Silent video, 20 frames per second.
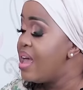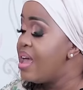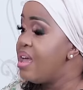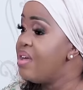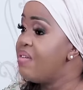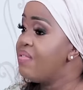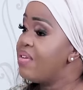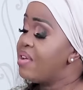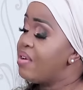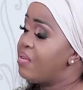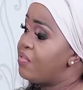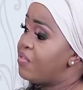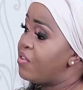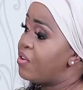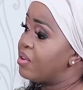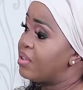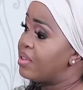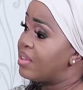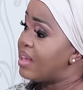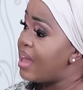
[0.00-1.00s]
even
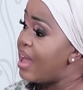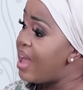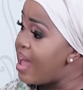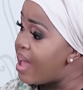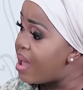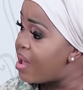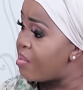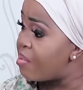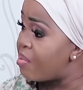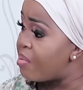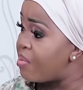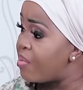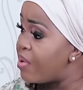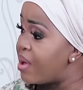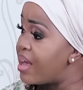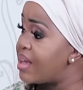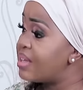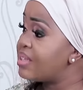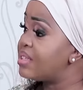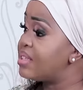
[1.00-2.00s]
for them
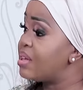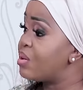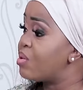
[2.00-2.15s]
as